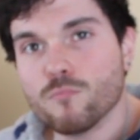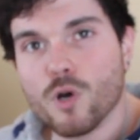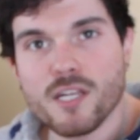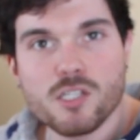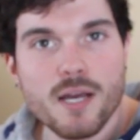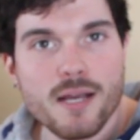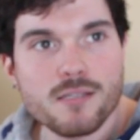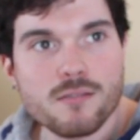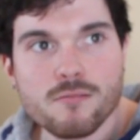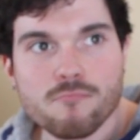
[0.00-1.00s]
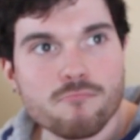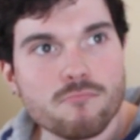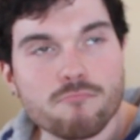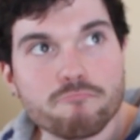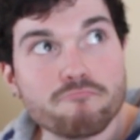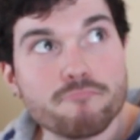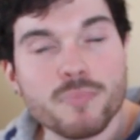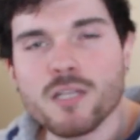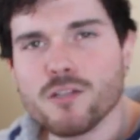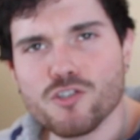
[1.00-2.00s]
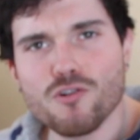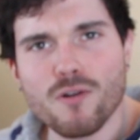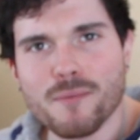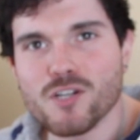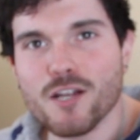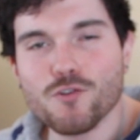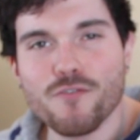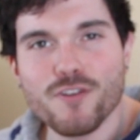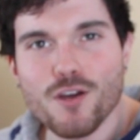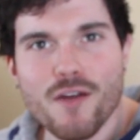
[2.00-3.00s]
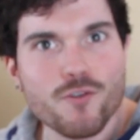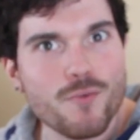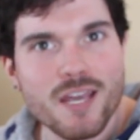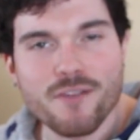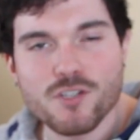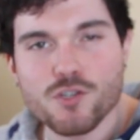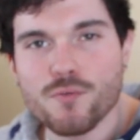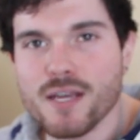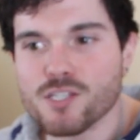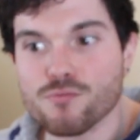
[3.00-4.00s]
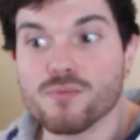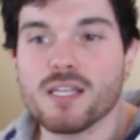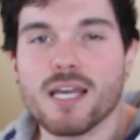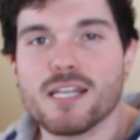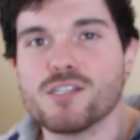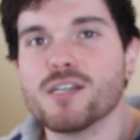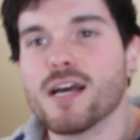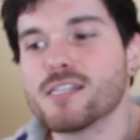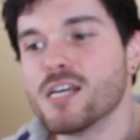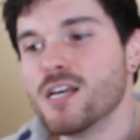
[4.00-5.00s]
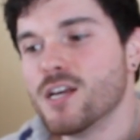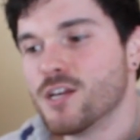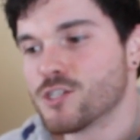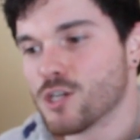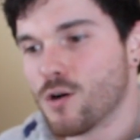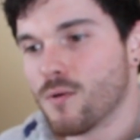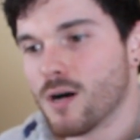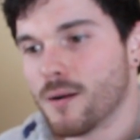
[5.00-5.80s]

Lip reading: we'll get you guys soon. I'm trying to do a video every week, every 2 weeks to really get it to you guys. So